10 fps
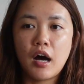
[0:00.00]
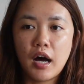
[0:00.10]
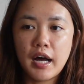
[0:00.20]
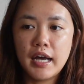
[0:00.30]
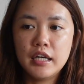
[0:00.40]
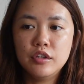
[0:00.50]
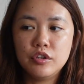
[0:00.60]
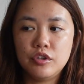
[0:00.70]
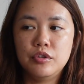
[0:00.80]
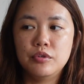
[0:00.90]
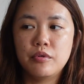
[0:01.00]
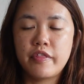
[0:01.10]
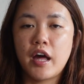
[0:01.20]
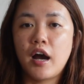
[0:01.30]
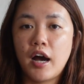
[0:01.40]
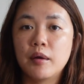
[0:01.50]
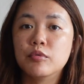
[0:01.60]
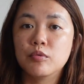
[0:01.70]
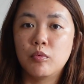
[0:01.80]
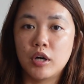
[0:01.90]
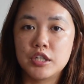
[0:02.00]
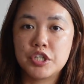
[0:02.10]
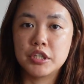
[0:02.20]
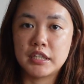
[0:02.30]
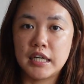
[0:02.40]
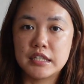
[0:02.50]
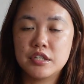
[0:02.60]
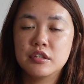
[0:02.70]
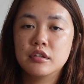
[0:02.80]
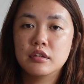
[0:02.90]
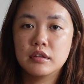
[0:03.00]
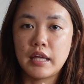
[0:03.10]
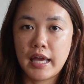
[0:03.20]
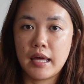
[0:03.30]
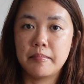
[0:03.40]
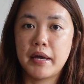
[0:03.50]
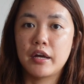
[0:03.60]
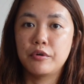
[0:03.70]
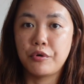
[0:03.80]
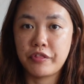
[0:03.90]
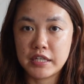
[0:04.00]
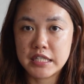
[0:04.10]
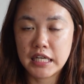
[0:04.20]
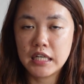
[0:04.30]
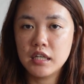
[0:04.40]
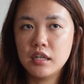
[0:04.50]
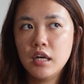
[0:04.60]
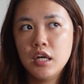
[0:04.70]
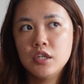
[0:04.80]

I knew that I would want to get the handbag authenticated,